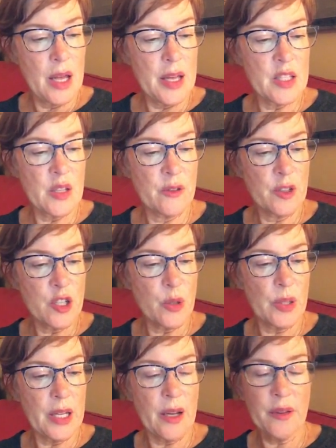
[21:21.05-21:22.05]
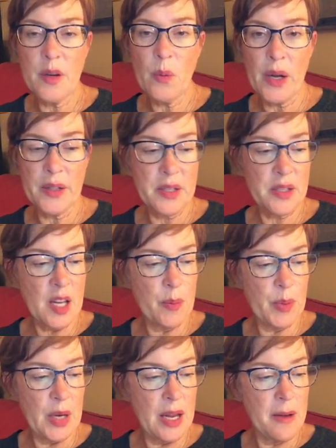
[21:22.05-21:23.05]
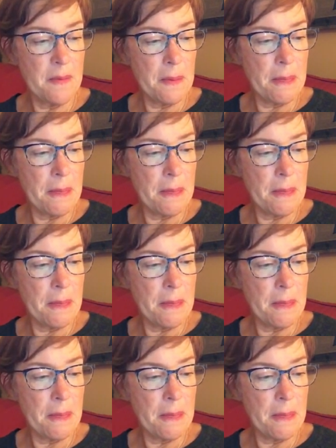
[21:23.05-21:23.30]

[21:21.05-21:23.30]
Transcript: It's a virtual health and wellness company.